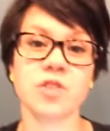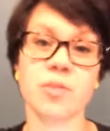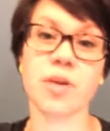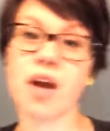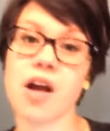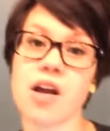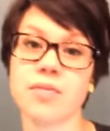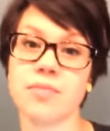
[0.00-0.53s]
so
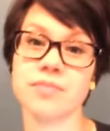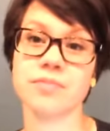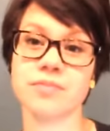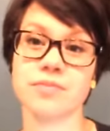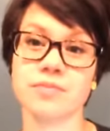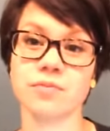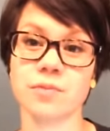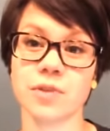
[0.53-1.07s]
my arm
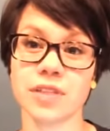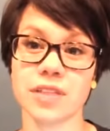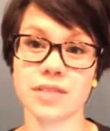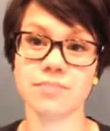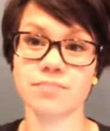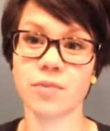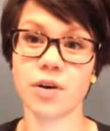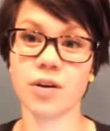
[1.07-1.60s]

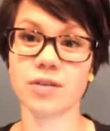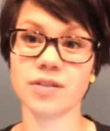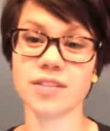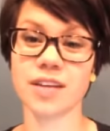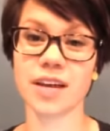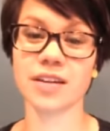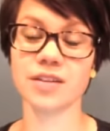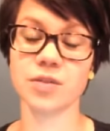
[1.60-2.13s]
really
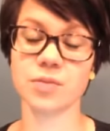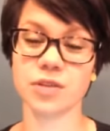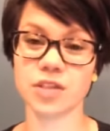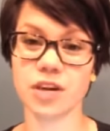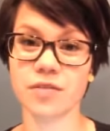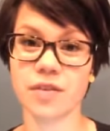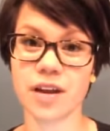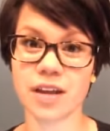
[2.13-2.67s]
hurts. I had a
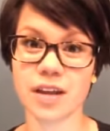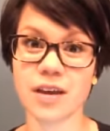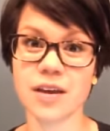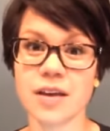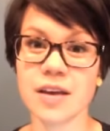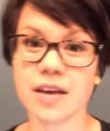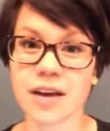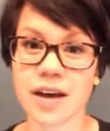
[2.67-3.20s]
switch already.
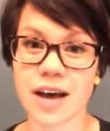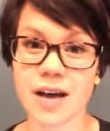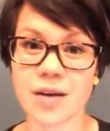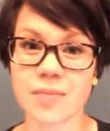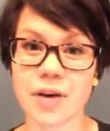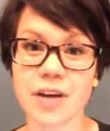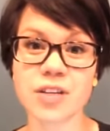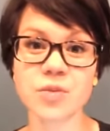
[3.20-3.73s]

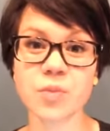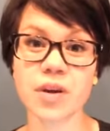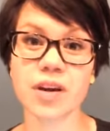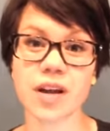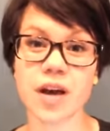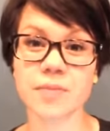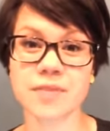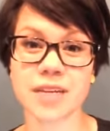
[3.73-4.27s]
But I just
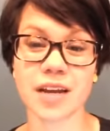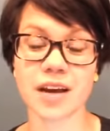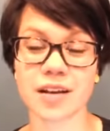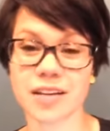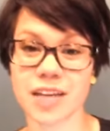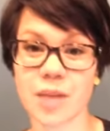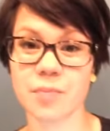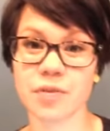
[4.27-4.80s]
wanted to update
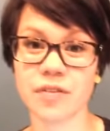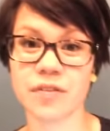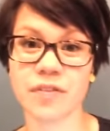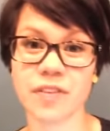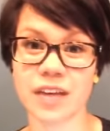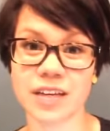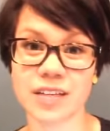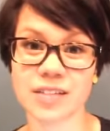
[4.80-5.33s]
on a couple of
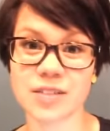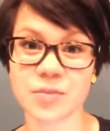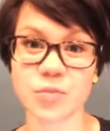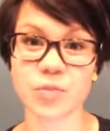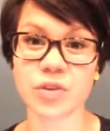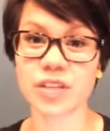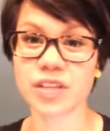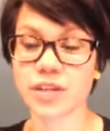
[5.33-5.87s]
things.
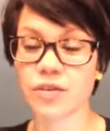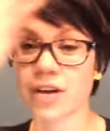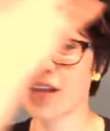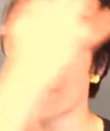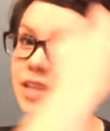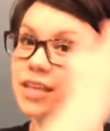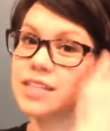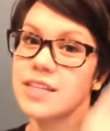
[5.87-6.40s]
Some really
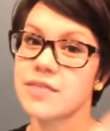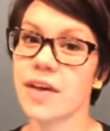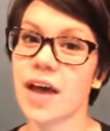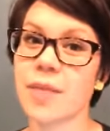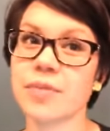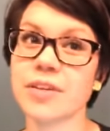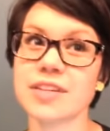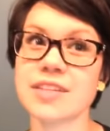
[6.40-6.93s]
great things have
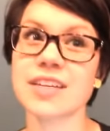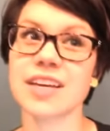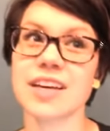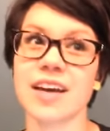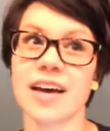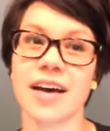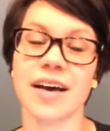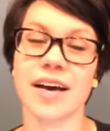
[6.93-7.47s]
happened.
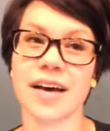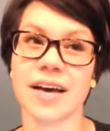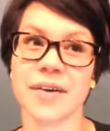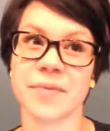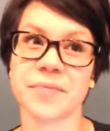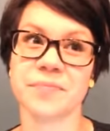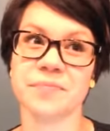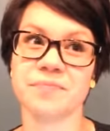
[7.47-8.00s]

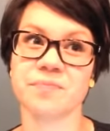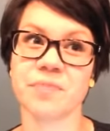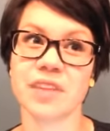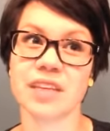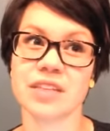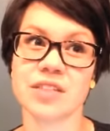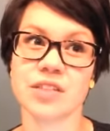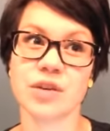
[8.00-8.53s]

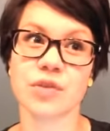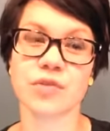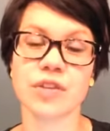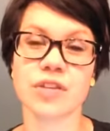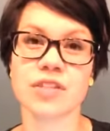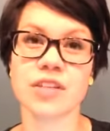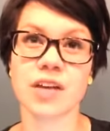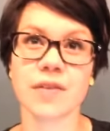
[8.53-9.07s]
So
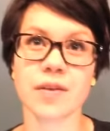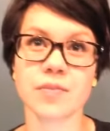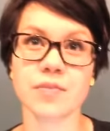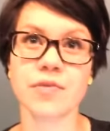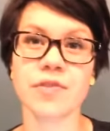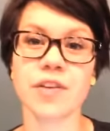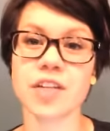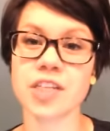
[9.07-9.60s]
first off, I'm
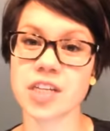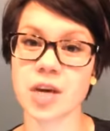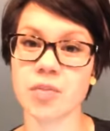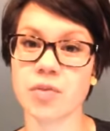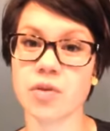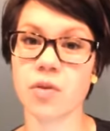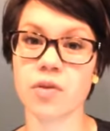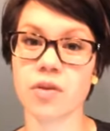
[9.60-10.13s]
finishing
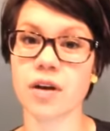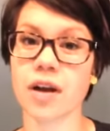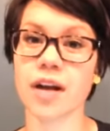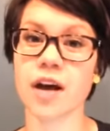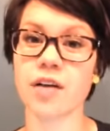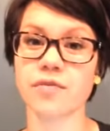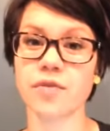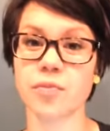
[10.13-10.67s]
up an order I
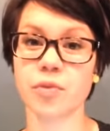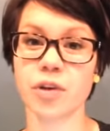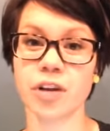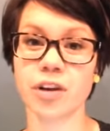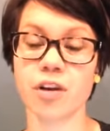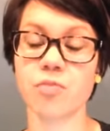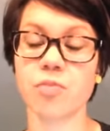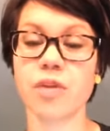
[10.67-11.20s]
got from
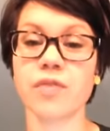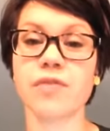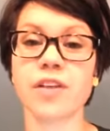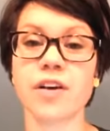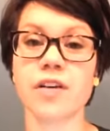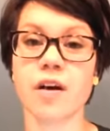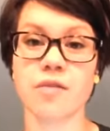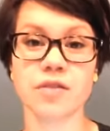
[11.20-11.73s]
Brickyard
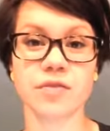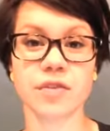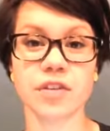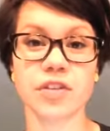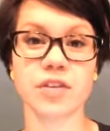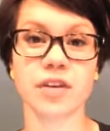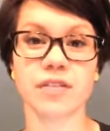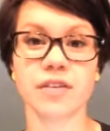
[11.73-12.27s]
Buffalo. I was
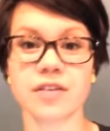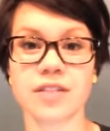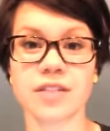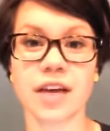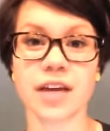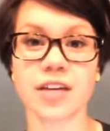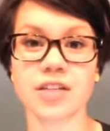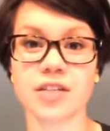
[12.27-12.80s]
featured on their
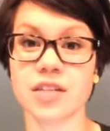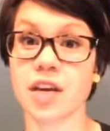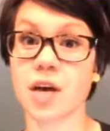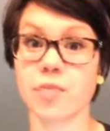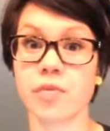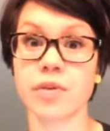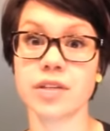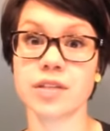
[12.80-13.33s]
site just a
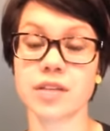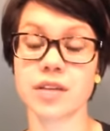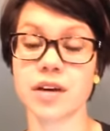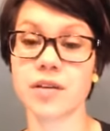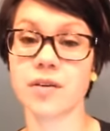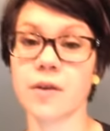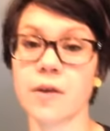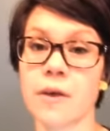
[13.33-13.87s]
couple weeks
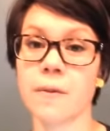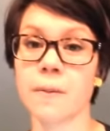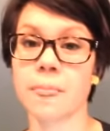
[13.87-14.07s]
ago,